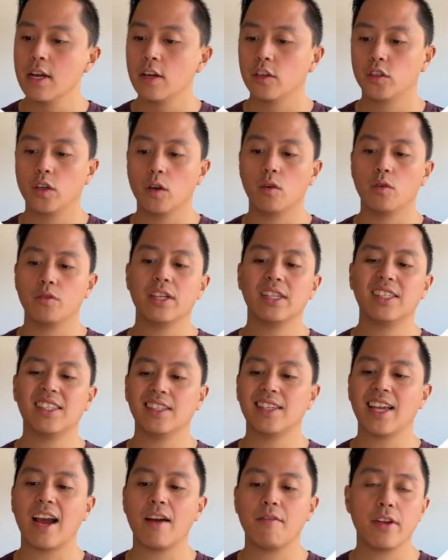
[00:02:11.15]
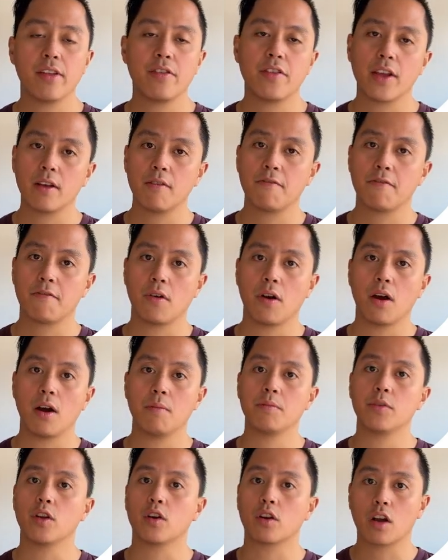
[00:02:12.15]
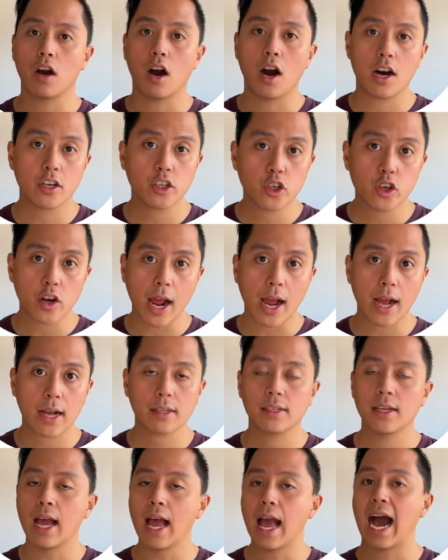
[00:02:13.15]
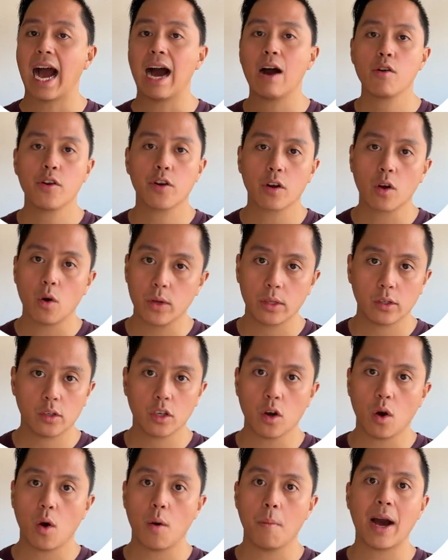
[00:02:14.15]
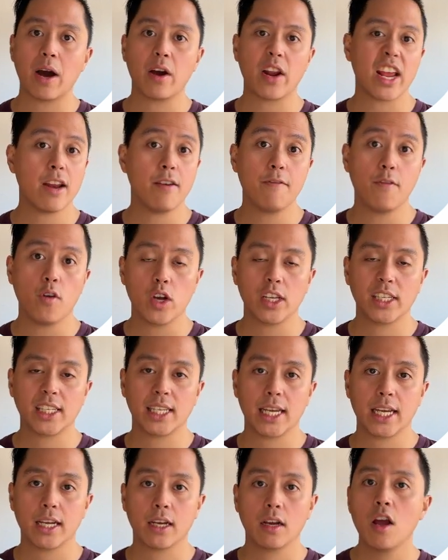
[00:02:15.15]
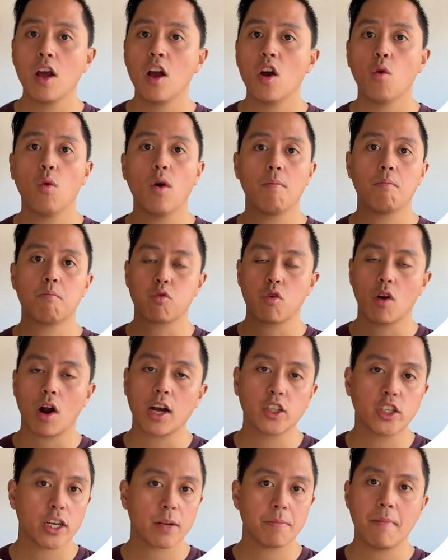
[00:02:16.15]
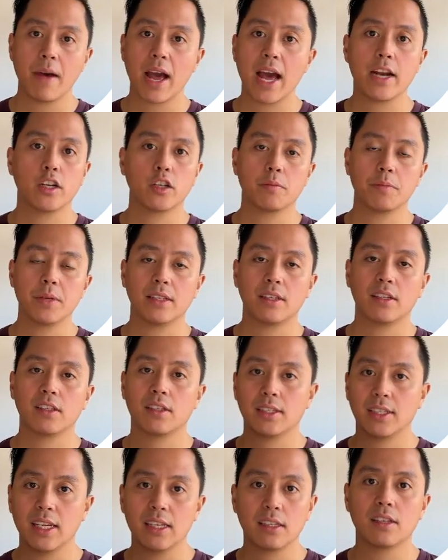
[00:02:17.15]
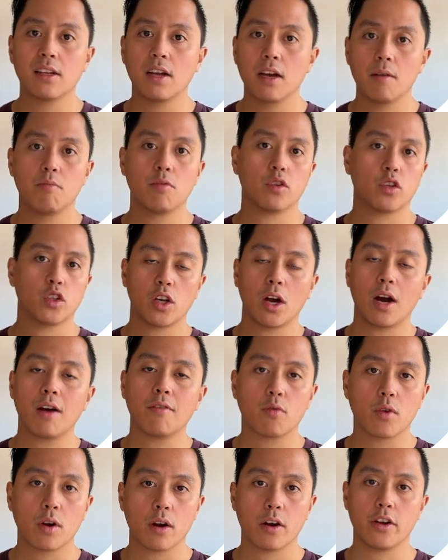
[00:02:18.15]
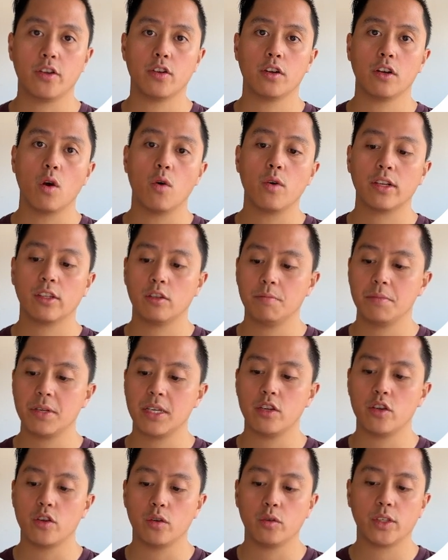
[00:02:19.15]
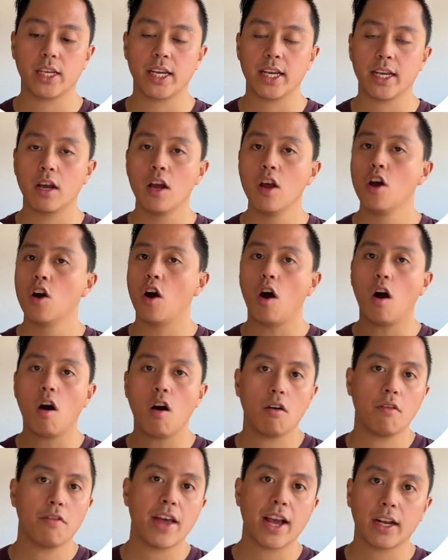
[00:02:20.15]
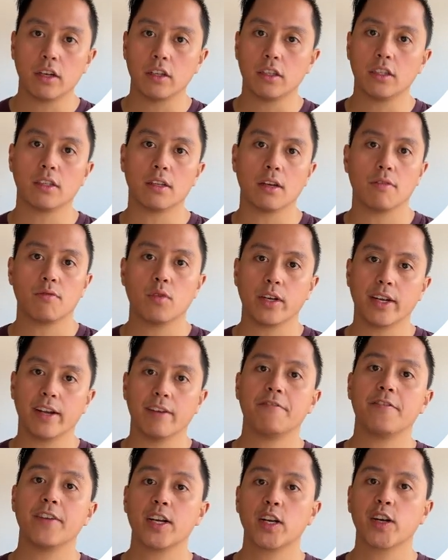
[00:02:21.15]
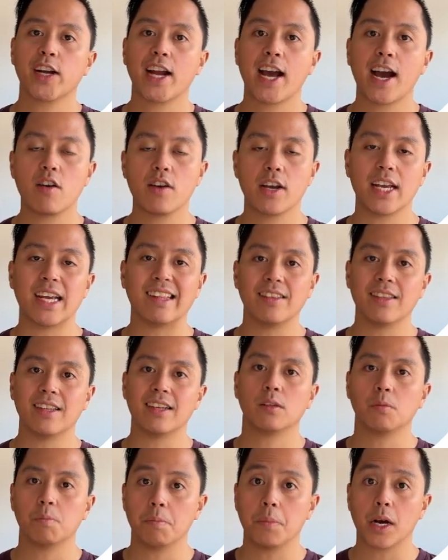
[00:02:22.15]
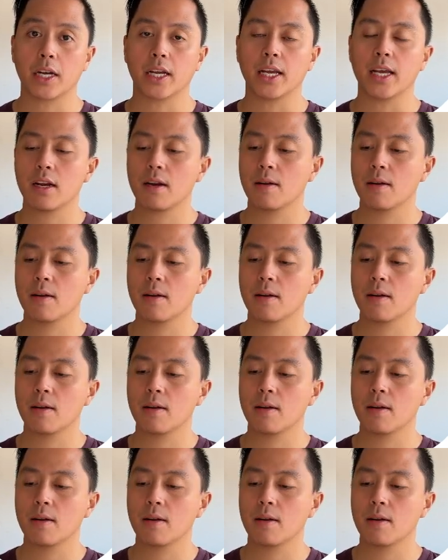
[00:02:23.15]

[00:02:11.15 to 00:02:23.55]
So this is everything from your contracts, how you're going to go about invoicing, what project management system or software are you going to be using. All that good stuff will get figured out in this bucket.